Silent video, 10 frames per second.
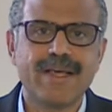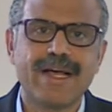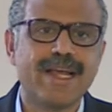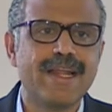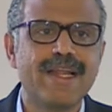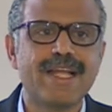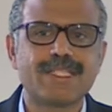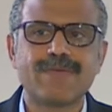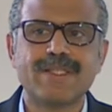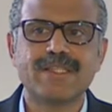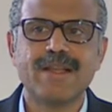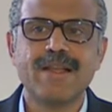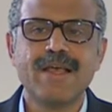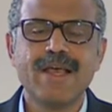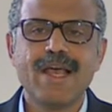again, index funds
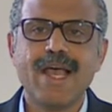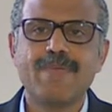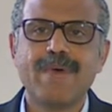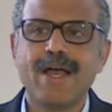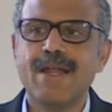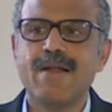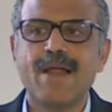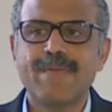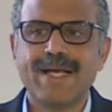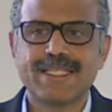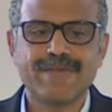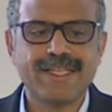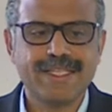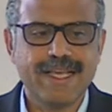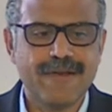and passive
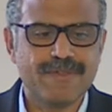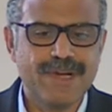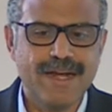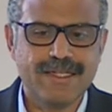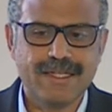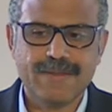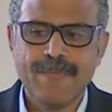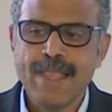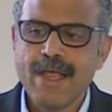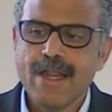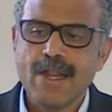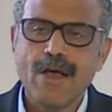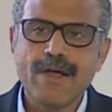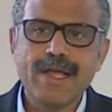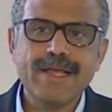ETF strategies. Now,
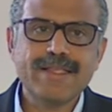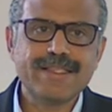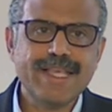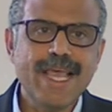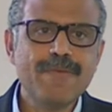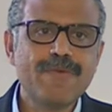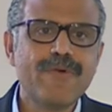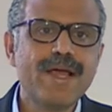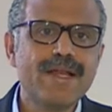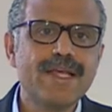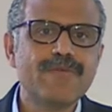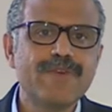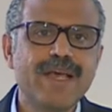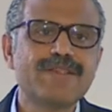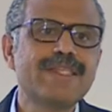in the same trend
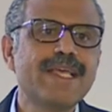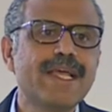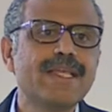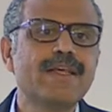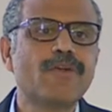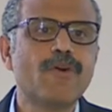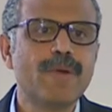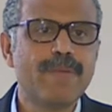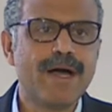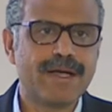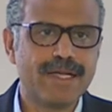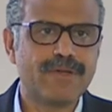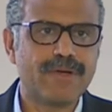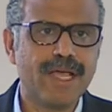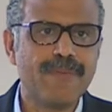we are seeing in the global markets,
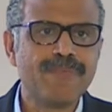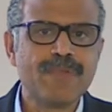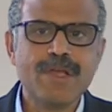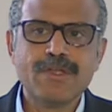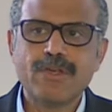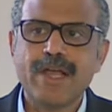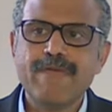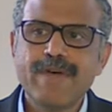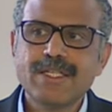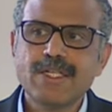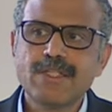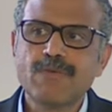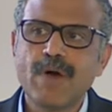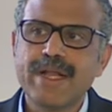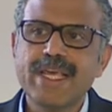okay? So investors
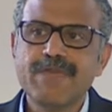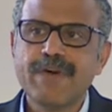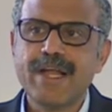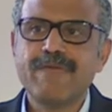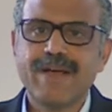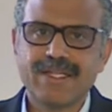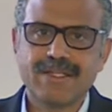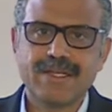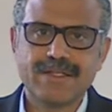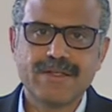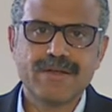who are EFA investors,